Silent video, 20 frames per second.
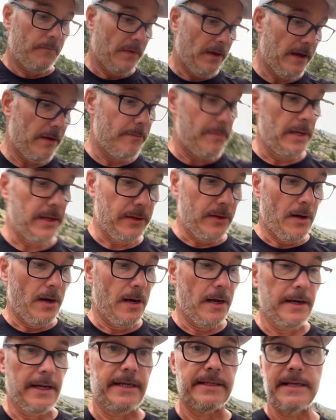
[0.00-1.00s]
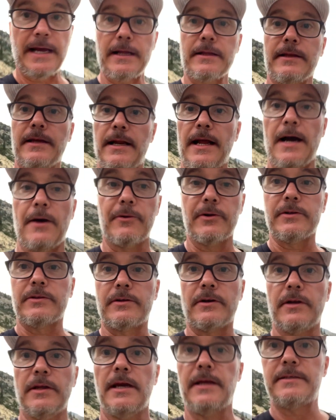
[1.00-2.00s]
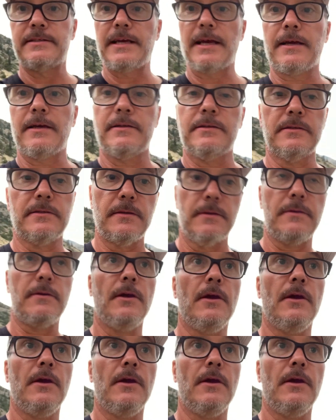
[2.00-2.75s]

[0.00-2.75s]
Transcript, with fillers: I've been gone exactly an hour and thirty-eight seconds,